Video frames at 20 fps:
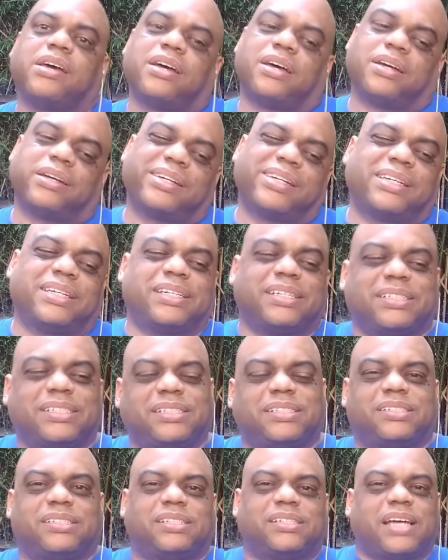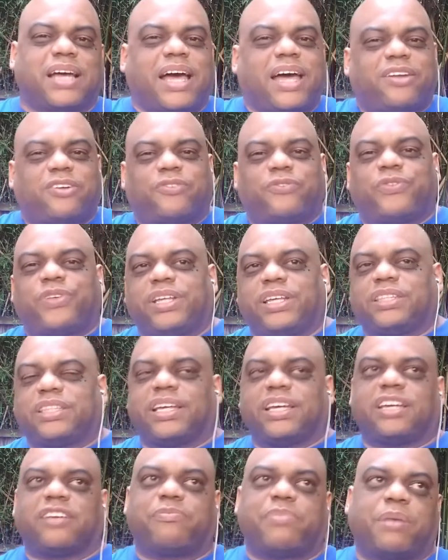Uh, I don't really
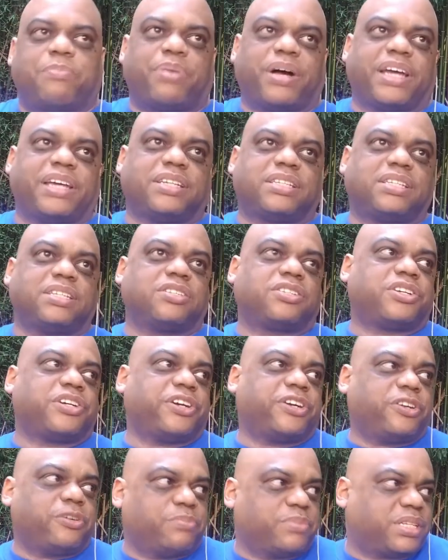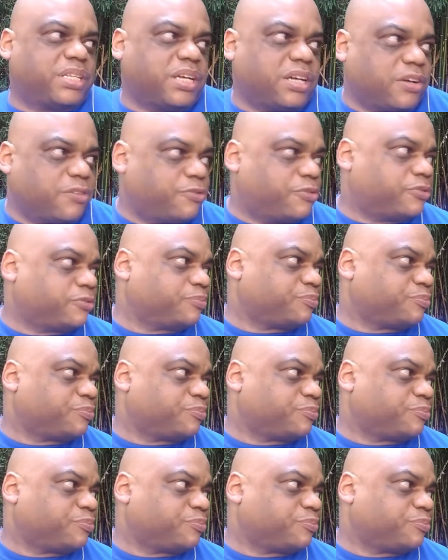think of my bikes in terms of